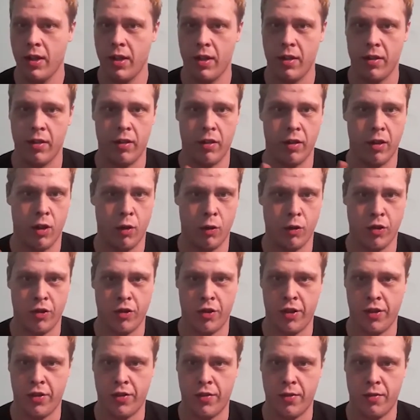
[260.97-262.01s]
just
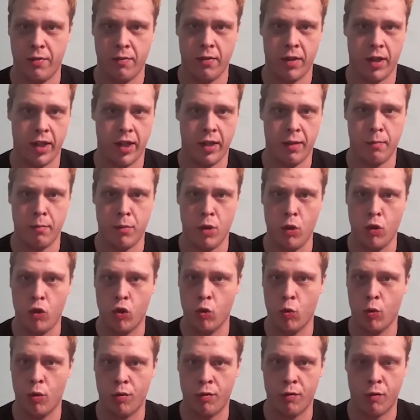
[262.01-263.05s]
this fucking
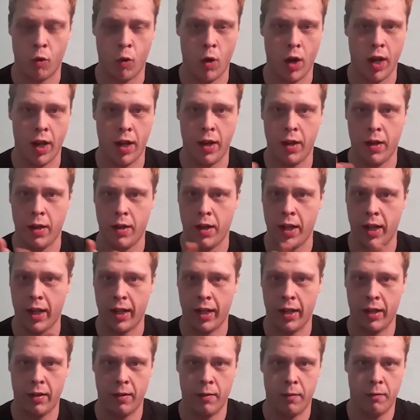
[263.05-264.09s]
mutual friend that
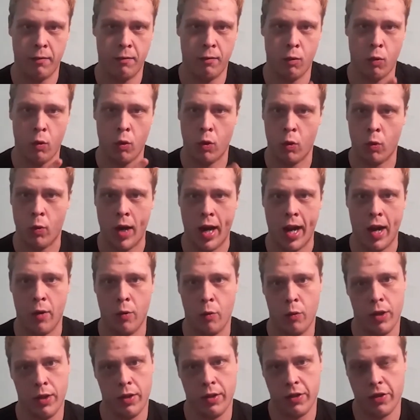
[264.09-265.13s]
can fool
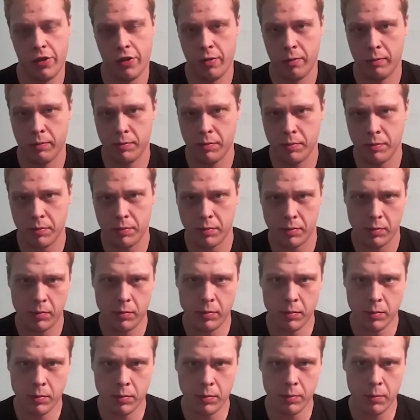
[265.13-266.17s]
around with us.
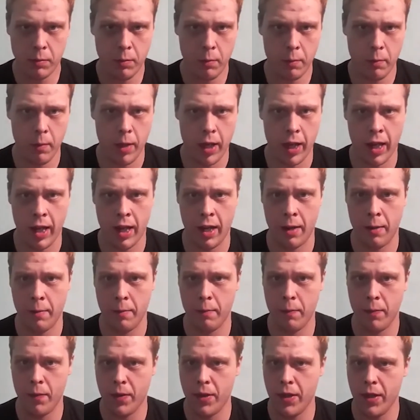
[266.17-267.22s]
And
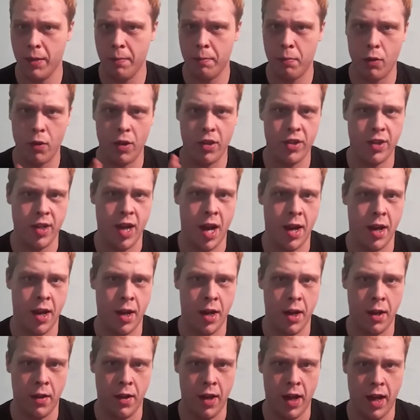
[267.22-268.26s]
your boy's not
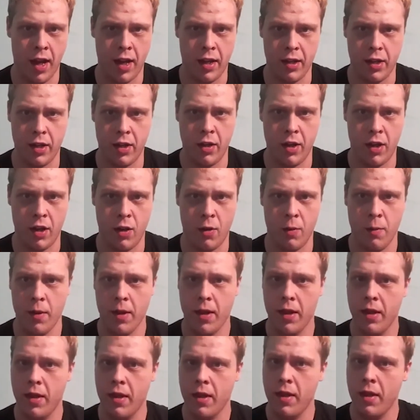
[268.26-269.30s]
into that,
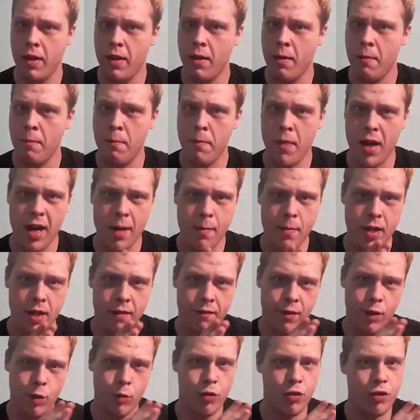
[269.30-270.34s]
Maybe
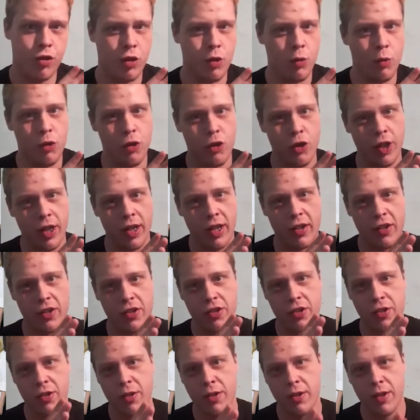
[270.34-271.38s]
if it was 2
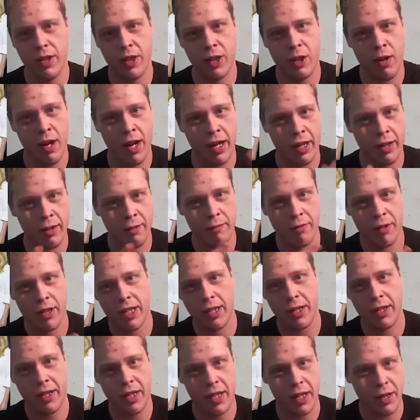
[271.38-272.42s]
chicks, I could
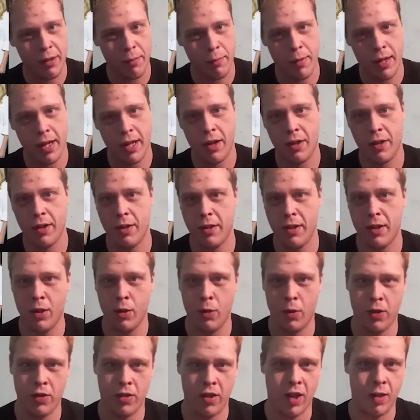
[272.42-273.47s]
fucking think about it,
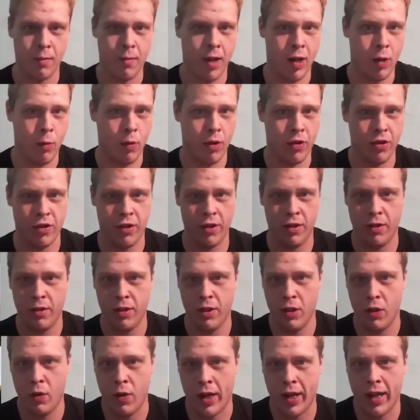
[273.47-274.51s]
because everybody wants to,
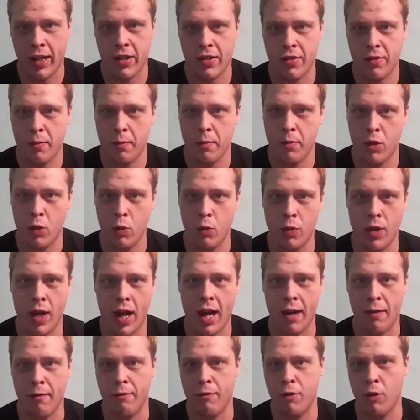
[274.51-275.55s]
I guess, do
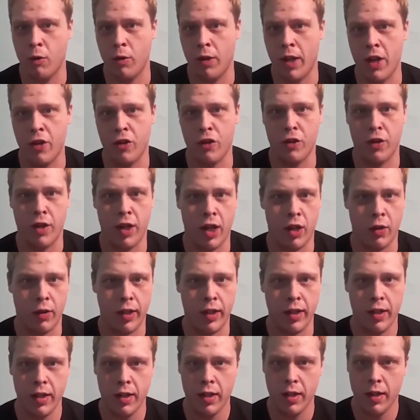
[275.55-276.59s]
that and feel legendary.